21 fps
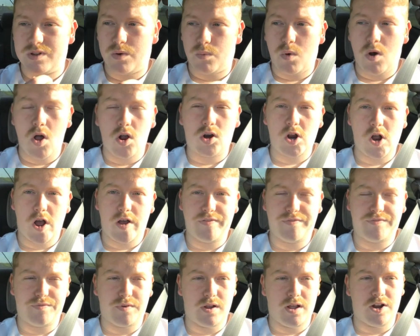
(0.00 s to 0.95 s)
walk
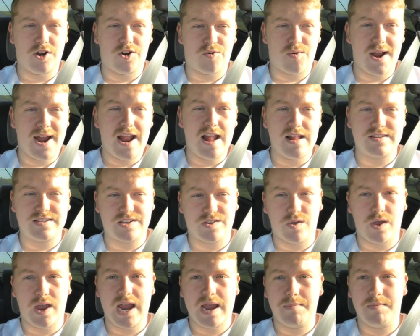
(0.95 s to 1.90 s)
off a grand
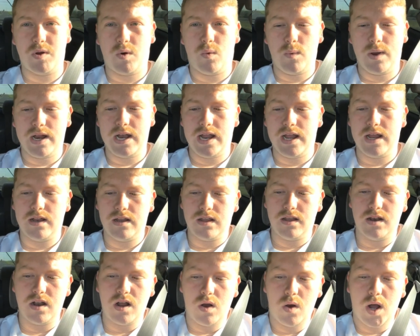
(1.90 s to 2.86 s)
slam to win it.
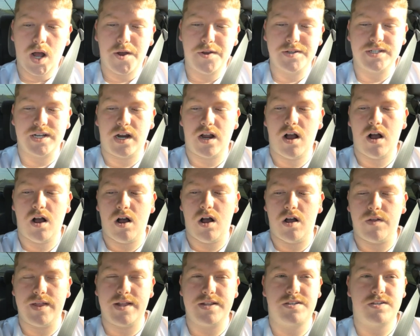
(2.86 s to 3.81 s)
You know, I was like,
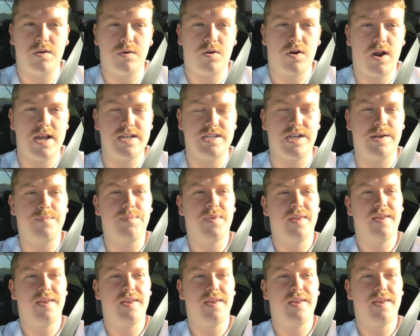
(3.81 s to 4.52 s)
oh, that's so crazy.